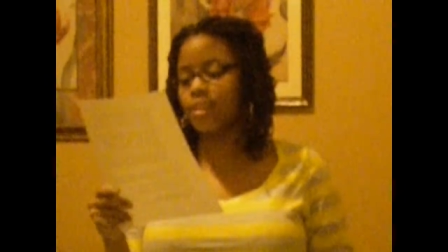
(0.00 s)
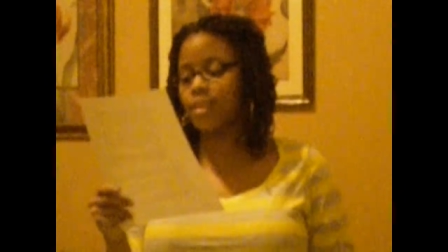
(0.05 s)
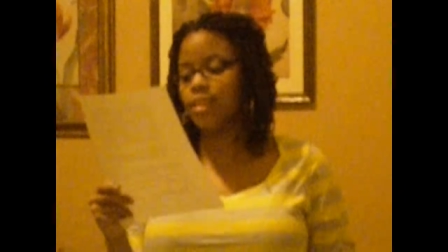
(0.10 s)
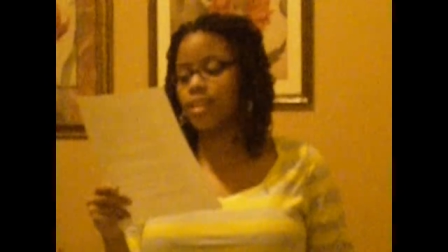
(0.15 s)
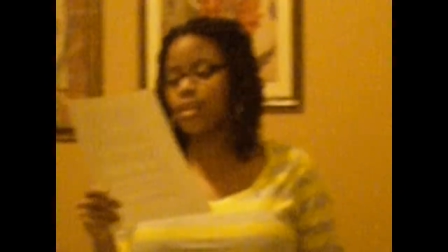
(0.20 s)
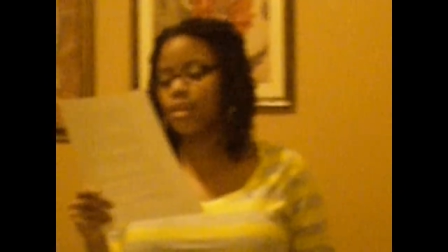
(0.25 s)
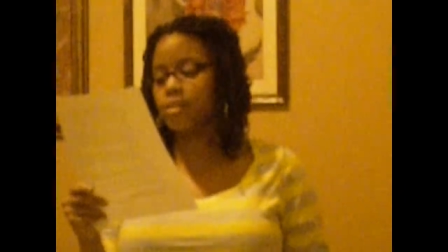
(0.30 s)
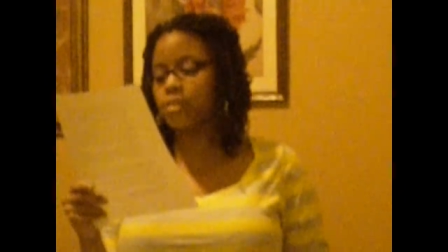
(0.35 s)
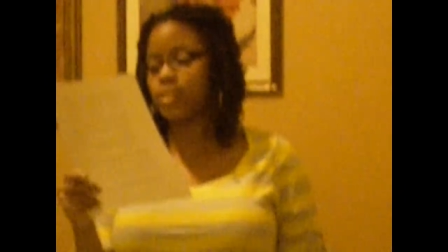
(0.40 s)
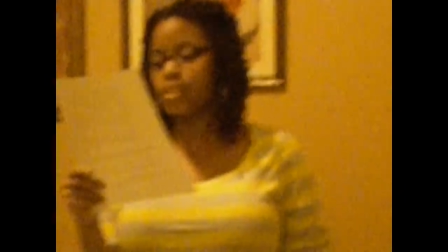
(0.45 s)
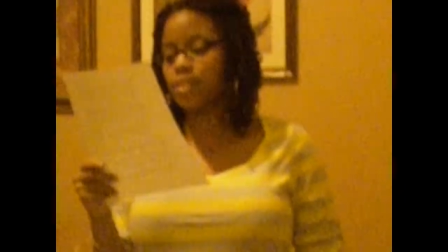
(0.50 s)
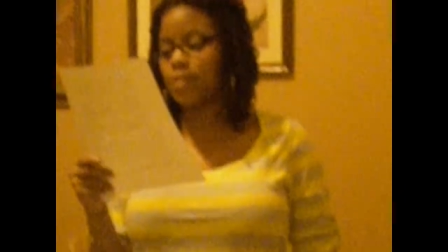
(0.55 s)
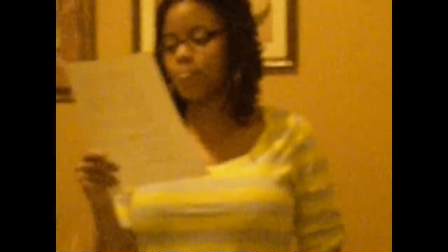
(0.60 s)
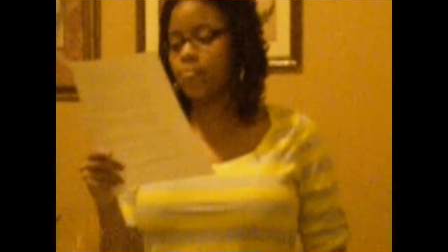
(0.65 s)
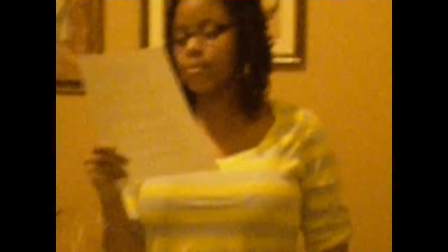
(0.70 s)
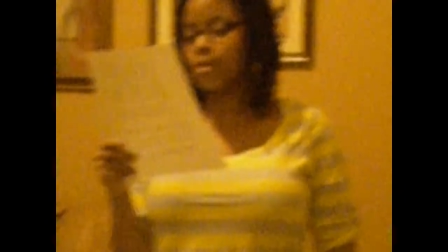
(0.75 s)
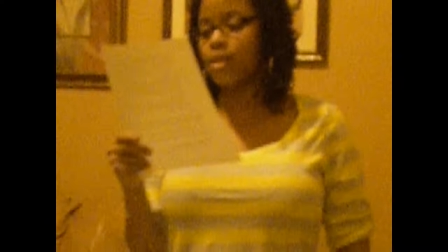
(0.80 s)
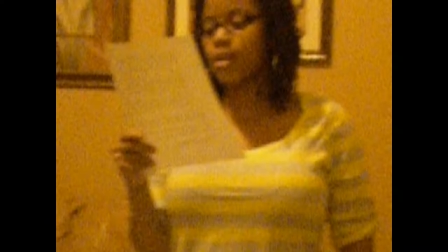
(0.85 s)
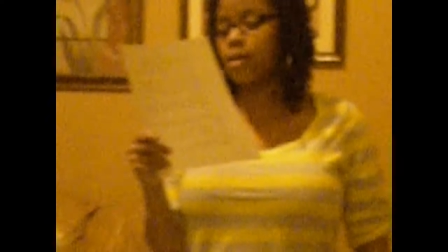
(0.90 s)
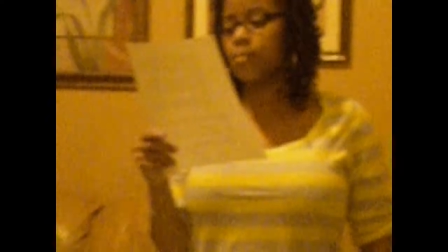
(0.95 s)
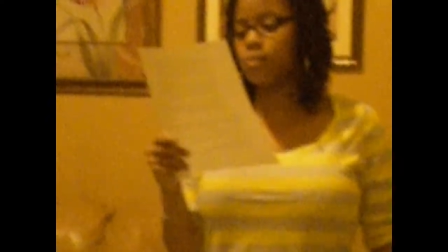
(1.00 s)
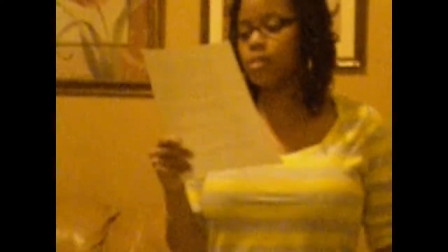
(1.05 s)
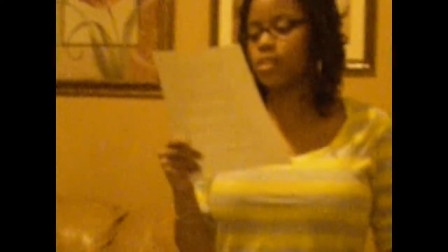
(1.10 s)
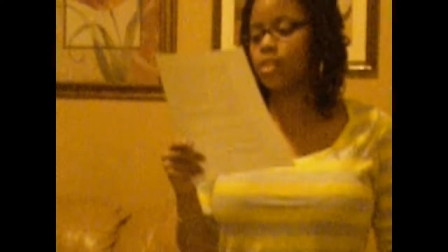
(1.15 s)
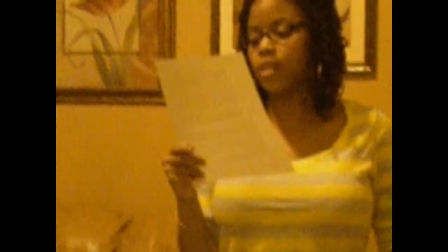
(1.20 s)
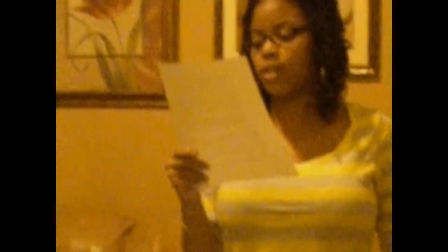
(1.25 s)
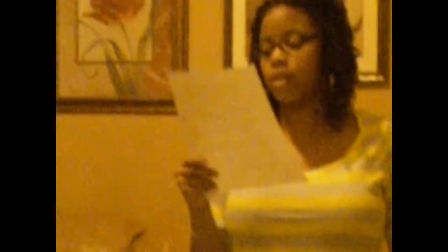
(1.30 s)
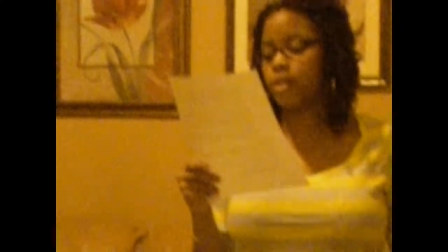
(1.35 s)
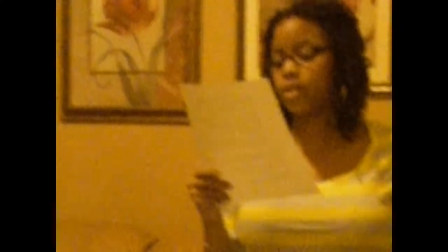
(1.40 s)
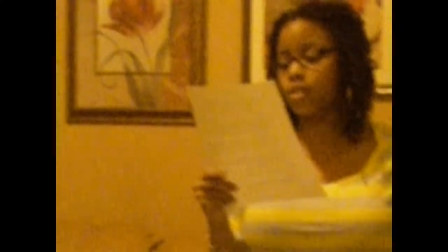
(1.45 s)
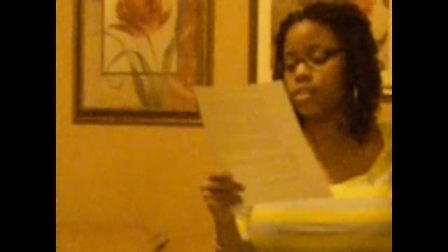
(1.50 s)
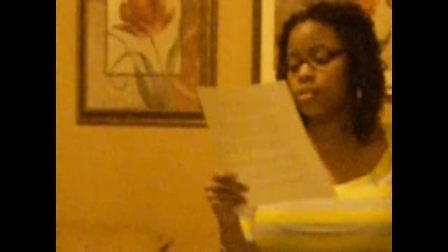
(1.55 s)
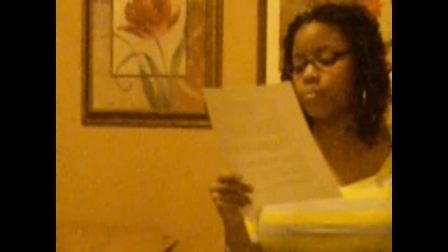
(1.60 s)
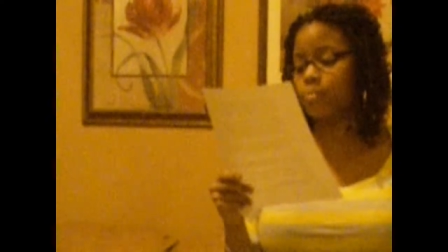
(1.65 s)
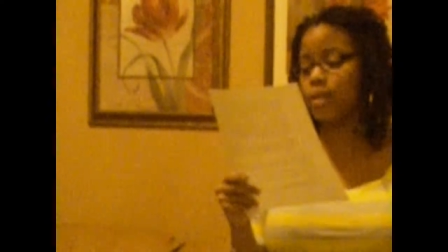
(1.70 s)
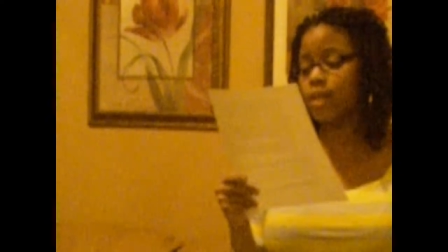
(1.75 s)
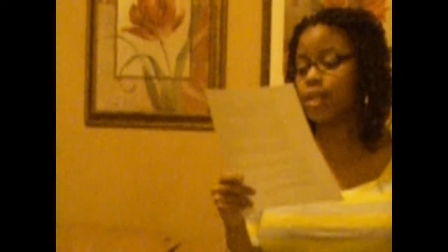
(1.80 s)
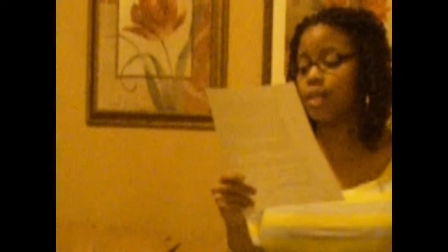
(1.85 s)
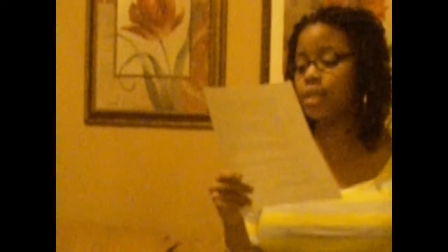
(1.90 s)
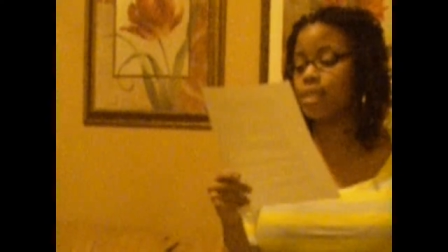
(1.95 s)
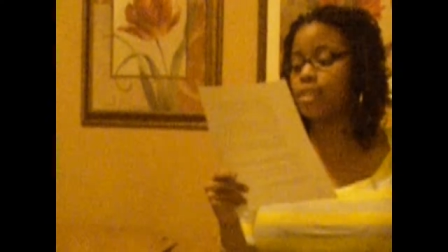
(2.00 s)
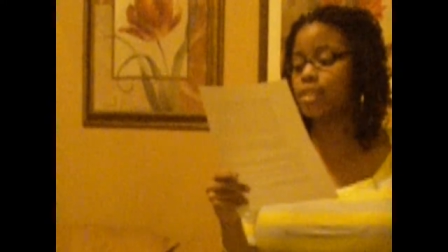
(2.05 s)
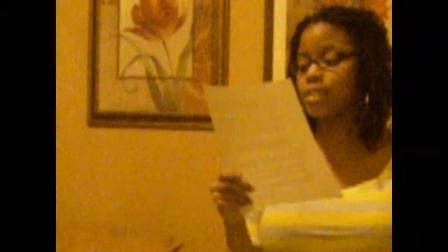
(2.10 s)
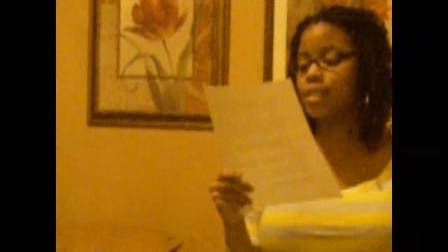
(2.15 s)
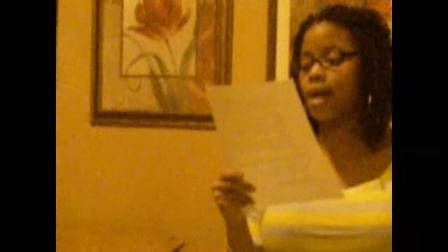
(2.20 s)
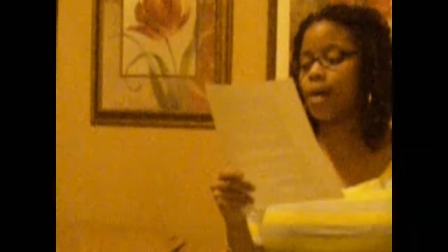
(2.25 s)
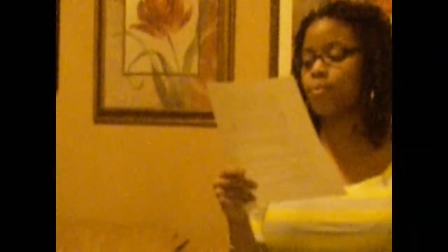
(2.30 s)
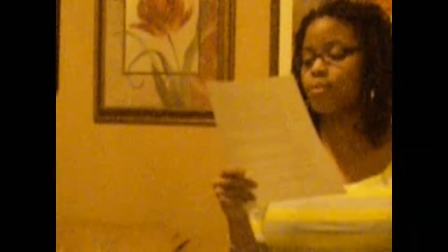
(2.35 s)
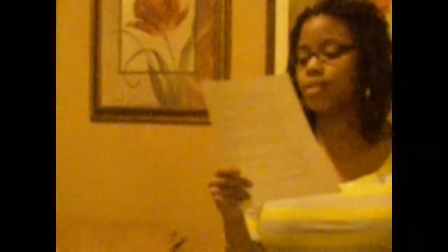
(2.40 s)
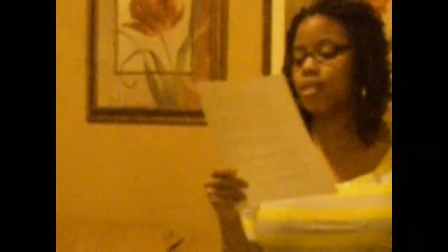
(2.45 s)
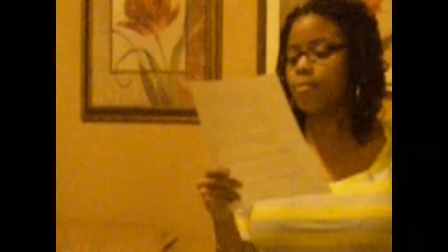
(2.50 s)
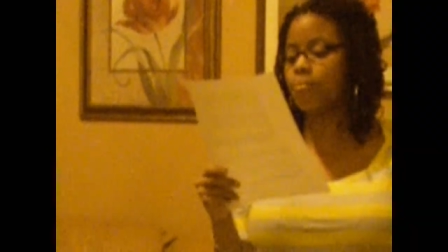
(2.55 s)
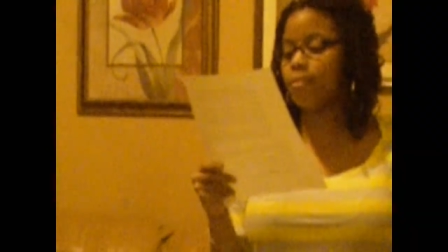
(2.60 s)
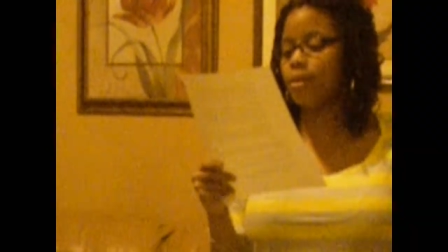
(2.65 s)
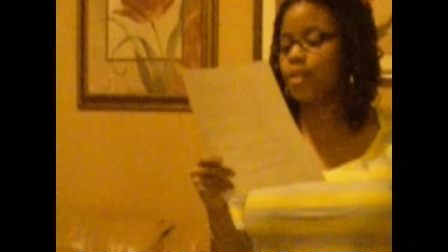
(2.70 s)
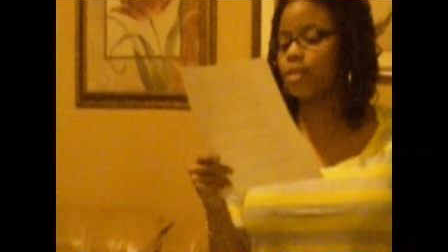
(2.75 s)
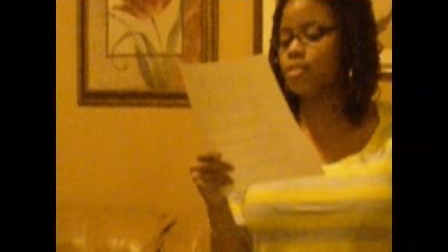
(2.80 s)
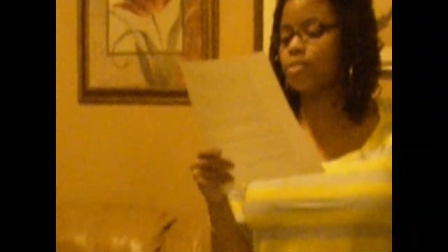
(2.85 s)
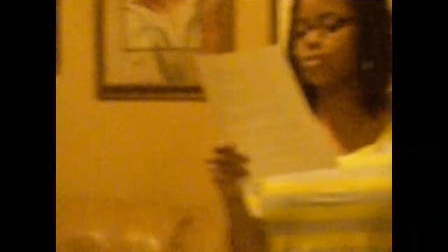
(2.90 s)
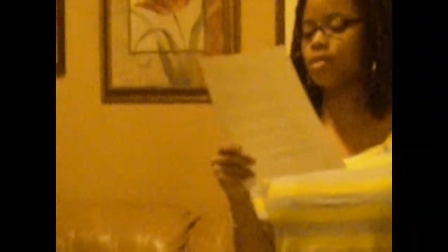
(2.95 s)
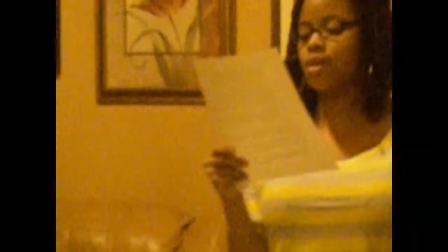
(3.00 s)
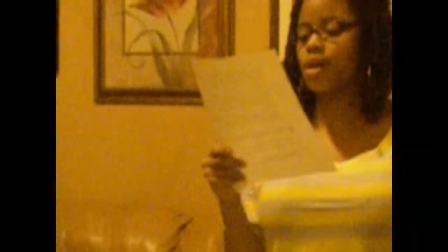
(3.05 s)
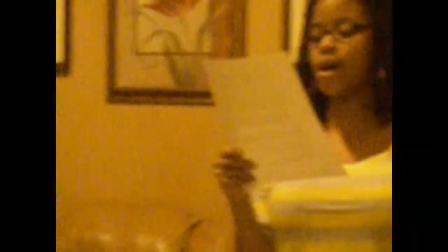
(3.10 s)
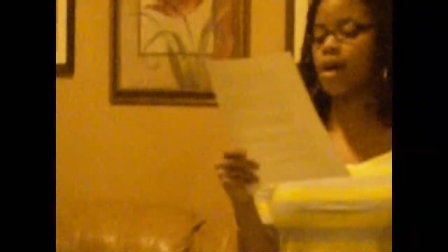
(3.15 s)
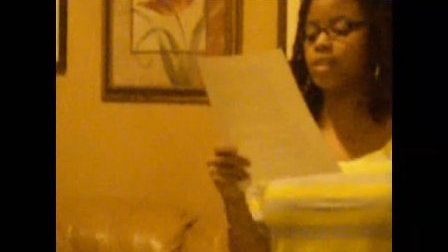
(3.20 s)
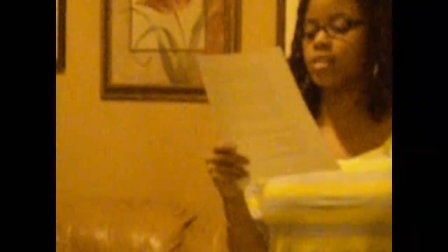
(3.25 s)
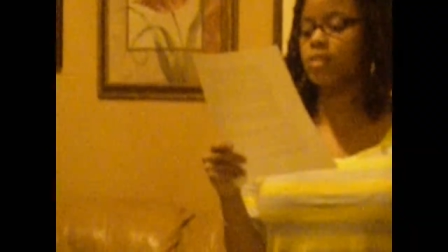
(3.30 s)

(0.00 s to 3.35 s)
then they'll send me upstairs because I was admitted to the